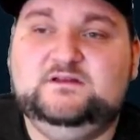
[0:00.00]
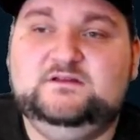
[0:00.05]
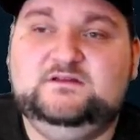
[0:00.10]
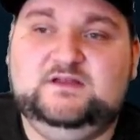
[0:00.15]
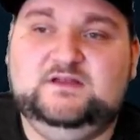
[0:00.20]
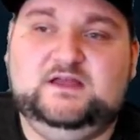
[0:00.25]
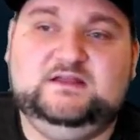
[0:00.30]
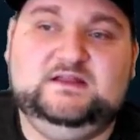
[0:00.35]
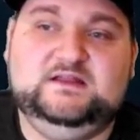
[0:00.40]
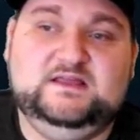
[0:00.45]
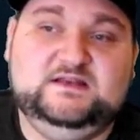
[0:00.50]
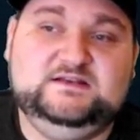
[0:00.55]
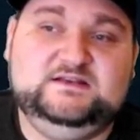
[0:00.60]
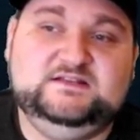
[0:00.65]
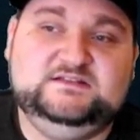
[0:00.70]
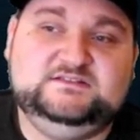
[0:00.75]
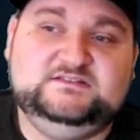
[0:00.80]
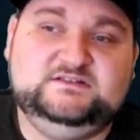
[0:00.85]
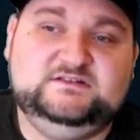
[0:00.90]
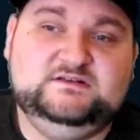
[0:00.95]
And in
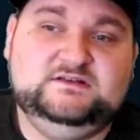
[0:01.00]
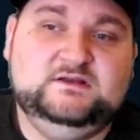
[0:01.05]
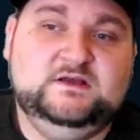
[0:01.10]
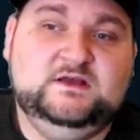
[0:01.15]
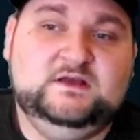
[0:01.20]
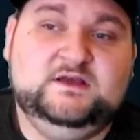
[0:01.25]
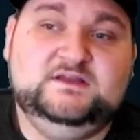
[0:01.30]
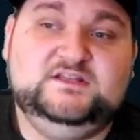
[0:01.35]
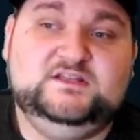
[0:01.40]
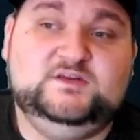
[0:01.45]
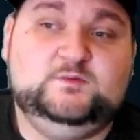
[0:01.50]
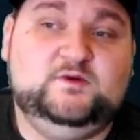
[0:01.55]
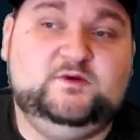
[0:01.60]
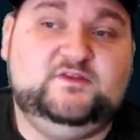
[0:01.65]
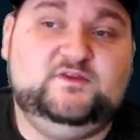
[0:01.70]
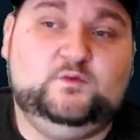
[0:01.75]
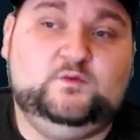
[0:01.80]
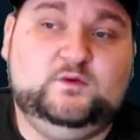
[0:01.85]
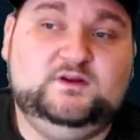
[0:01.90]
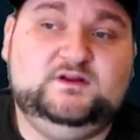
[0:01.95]
addition, no more than
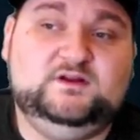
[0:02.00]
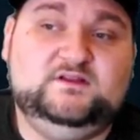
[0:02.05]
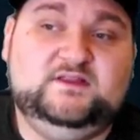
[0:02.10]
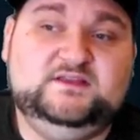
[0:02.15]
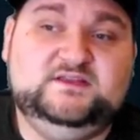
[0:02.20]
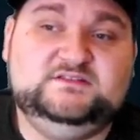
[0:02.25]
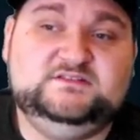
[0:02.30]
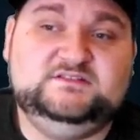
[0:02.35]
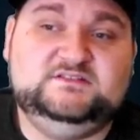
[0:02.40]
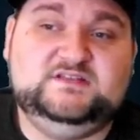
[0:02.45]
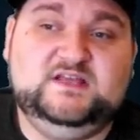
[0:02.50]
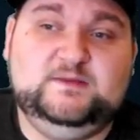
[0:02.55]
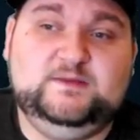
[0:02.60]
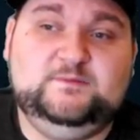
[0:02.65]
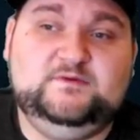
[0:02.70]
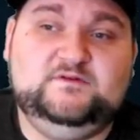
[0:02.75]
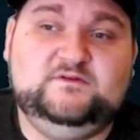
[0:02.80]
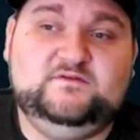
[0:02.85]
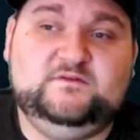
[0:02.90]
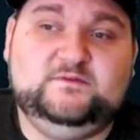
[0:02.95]
1 Galatian
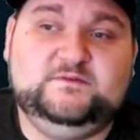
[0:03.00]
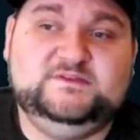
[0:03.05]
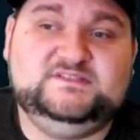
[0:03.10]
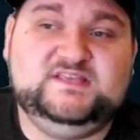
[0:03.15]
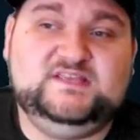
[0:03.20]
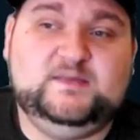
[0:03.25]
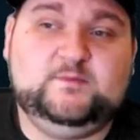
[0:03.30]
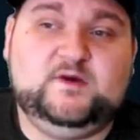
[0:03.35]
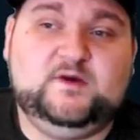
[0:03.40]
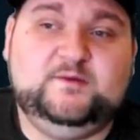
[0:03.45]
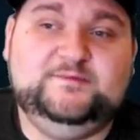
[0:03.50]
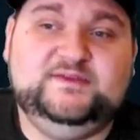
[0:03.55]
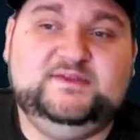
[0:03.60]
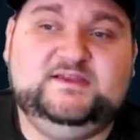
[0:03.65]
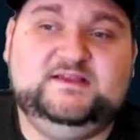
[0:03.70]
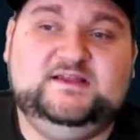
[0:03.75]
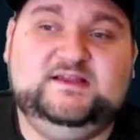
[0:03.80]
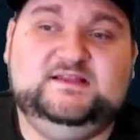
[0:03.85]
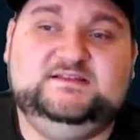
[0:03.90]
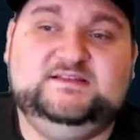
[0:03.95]
champion from the same army can
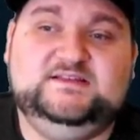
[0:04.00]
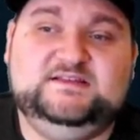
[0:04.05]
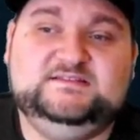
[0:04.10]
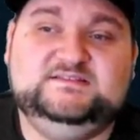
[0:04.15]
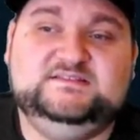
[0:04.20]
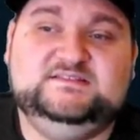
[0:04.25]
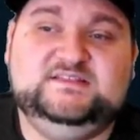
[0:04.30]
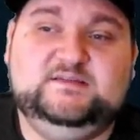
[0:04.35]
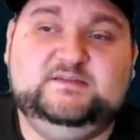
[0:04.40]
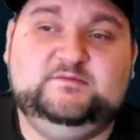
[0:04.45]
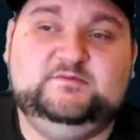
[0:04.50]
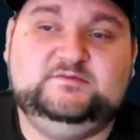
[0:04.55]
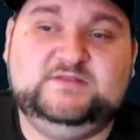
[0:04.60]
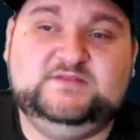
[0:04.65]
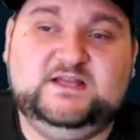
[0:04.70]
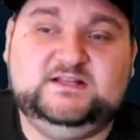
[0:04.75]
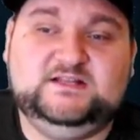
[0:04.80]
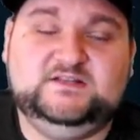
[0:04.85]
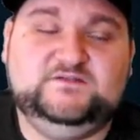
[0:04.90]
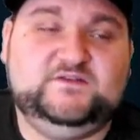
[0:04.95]
contest the same
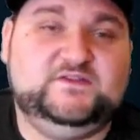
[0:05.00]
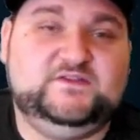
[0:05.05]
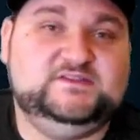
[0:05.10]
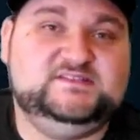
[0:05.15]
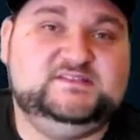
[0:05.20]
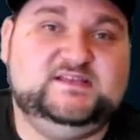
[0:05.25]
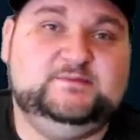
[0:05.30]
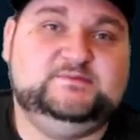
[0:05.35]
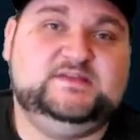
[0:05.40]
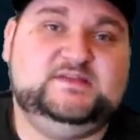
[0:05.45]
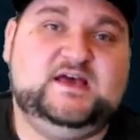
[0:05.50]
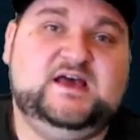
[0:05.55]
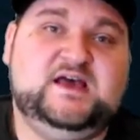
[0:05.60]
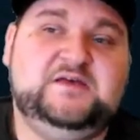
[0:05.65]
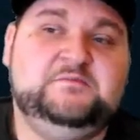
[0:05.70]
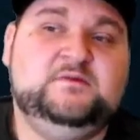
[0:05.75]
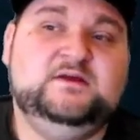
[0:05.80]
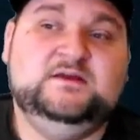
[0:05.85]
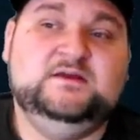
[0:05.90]
objective at the same time.